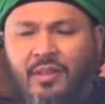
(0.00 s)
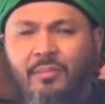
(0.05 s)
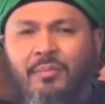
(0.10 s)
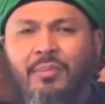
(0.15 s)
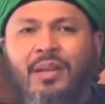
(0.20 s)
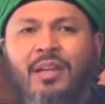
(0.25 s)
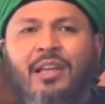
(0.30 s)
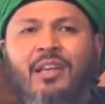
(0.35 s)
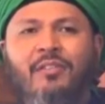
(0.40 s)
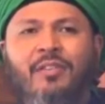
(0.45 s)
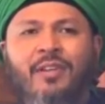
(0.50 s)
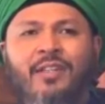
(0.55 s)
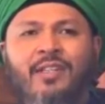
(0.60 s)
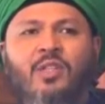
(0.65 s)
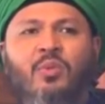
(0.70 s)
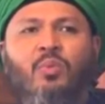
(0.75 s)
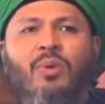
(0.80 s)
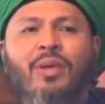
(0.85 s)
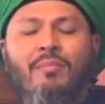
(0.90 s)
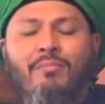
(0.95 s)

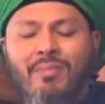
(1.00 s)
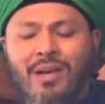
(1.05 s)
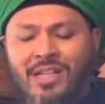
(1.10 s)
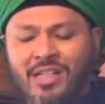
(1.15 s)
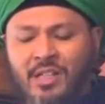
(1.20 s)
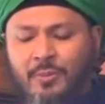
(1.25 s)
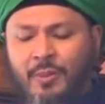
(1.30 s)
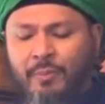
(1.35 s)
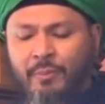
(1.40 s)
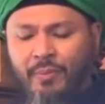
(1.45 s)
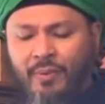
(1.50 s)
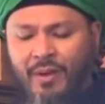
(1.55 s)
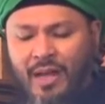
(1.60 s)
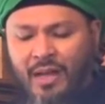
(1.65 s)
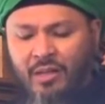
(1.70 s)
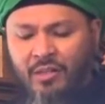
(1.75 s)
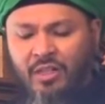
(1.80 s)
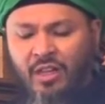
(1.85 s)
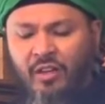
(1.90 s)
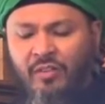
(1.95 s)
Believers, we must be
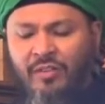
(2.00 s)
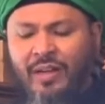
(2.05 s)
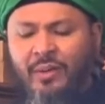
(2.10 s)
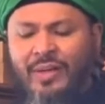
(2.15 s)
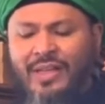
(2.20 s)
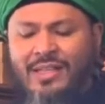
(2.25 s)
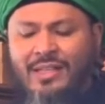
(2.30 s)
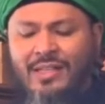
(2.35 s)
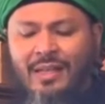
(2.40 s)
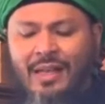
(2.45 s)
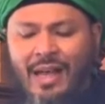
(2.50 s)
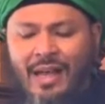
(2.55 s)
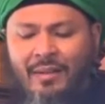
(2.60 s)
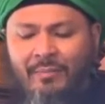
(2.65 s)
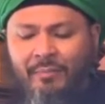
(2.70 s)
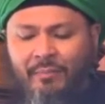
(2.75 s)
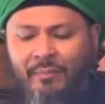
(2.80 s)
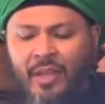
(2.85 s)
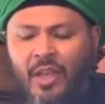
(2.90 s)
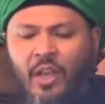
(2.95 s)
proud of our
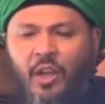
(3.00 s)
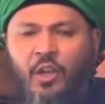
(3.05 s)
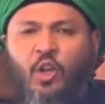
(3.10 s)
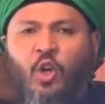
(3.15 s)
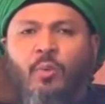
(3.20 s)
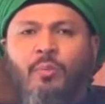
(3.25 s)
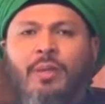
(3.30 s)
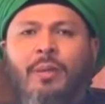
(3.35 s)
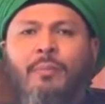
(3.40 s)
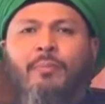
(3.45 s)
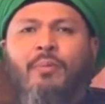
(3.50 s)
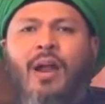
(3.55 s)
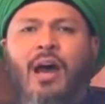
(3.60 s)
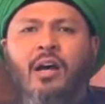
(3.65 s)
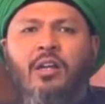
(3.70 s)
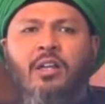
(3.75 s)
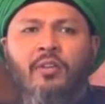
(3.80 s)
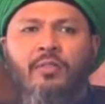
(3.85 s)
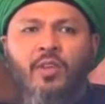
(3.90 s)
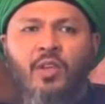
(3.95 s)
Islam. Don't be
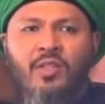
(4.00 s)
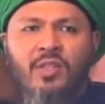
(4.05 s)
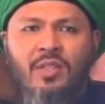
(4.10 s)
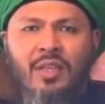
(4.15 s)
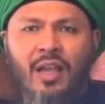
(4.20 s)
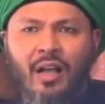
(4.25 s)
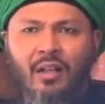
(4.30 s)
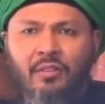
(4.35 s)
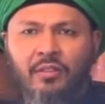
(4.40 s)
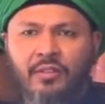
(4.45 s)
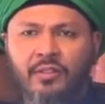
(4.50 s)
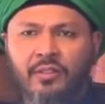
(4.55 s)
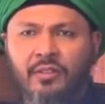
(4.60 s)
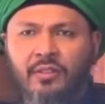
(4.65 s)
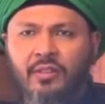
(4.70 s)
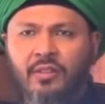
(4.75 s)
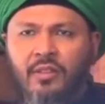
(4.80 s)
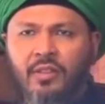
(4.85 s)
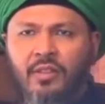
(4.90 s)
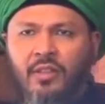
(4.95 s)
proud of yourselves.
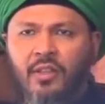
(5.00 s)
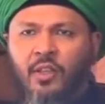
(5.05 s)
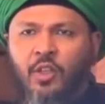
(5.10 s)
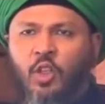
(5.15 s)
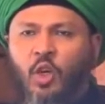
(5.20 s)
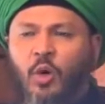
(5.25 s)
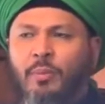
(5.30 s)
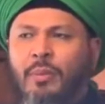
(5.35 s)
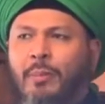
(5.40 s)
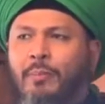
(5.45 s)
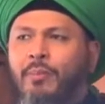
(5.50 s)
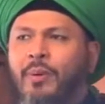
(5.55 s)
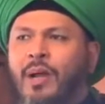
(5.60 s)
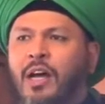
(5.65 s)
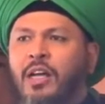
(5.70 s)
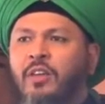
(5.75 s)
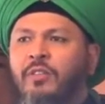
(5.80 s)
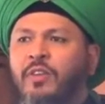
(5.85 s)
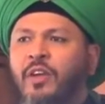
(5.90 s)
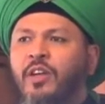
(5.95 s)
Don't be
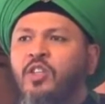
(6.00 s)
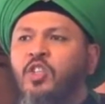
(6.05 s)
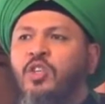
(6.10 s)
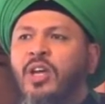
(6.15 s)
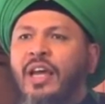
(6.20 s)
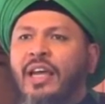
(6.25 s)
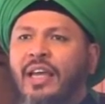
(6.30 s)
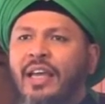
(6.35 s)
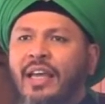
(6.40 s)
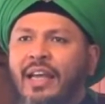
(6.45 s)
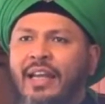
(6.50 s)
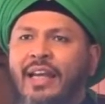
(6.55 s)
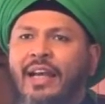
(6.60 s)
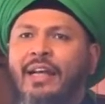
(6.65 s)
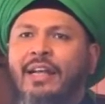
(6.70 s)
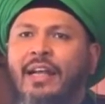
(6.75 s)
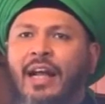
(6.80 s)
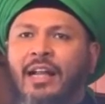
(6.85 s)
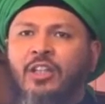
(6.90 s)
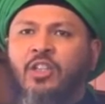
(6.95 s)
proud of your
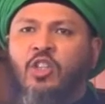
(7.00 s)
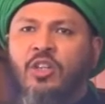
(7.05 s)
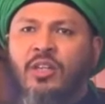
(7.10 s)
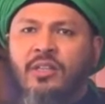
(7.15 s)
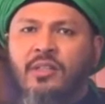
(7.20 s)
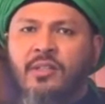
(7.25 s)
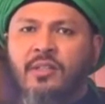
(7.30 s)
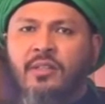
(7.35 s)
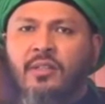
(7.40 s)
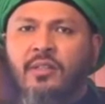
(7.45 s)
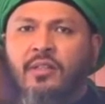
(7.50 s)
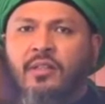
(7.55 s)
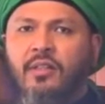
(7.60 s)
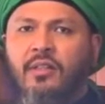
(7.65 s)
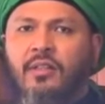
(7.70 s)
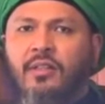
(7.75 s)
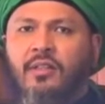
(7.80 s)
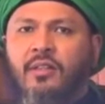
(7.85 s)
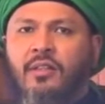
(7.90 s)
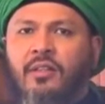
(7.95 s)
Jahiliyyah cultures.
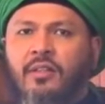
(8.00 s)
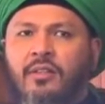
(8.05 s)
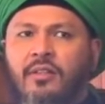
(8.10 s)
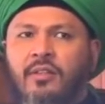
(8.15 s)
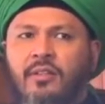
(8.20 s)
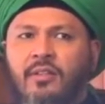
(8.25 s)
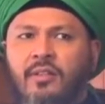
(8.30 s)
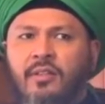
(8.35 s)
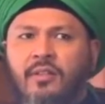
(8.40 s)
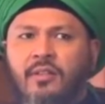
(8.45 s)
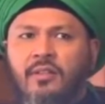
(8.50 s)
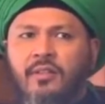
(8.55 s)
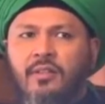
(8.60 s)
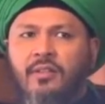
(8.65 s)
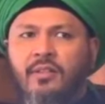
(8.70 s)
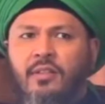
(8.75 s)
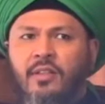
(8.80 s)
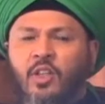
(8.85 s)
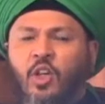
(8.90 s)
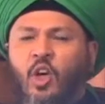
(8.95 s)

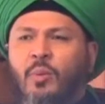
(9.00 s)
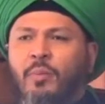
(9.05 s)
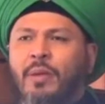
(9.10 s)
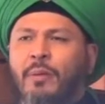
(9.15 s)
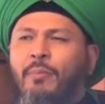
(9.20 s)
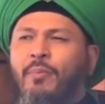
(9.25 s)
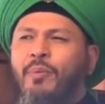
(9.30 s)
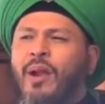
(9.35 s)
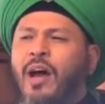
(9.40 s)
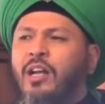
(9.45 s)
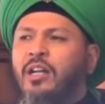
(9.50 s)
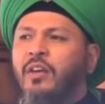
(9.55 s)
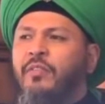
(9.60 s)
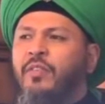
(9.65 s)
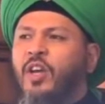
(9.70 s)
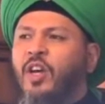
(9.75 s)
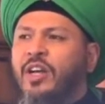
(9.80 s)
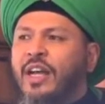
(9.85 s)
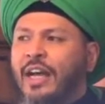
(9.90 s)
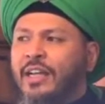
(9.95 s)
Don't be proud of
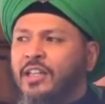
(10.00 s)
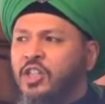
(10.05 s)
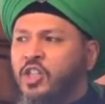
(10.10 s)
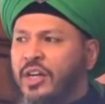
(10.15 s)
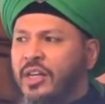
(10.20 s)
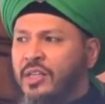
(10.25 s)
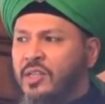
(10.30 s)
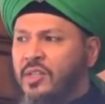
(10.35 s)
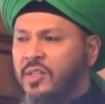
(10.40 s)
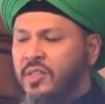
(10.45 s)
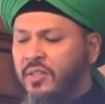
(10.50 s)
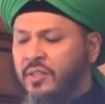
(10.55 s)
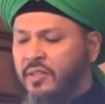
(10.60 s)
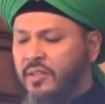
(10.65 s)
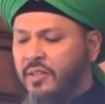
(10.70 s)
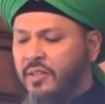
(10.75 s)
your countries.